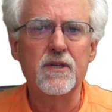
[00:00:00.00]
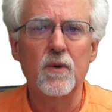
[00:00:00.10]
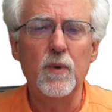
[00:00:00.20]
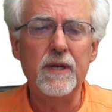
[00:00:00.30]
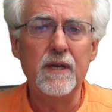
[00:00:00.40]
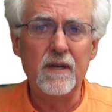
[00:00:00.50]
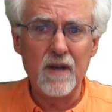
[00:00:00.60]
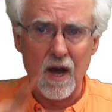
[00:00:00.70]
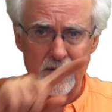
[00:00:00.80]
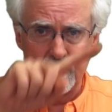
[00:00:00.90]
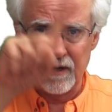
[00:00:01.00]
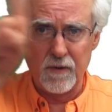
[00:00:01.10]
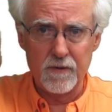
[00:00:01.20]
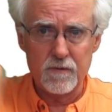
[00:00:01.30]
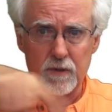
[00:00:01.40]
so we need not to go
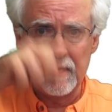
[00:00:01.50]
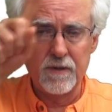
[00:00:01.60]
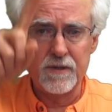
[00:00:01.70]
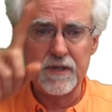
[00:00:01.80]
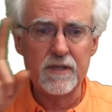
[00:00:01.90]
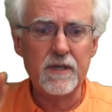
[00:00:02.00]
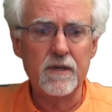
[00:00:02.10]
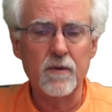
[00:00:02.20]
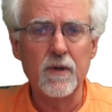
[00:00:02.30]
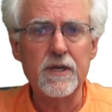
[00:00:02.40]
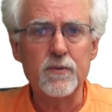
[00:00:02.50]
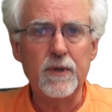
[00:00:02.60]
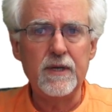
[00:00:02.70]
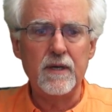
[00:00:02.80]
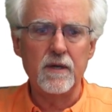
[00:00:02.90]
to 360 degrees,
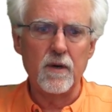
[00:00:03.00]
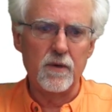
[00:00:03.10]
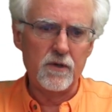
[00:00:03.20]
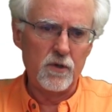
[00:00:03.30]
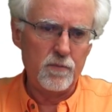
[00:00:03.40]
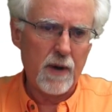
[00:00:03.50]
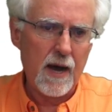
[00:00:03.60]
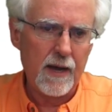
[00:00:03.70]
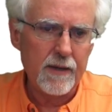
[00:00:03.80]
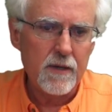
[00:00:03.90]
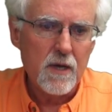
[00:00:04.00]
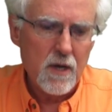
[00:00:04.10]
we need to go to 2 pi,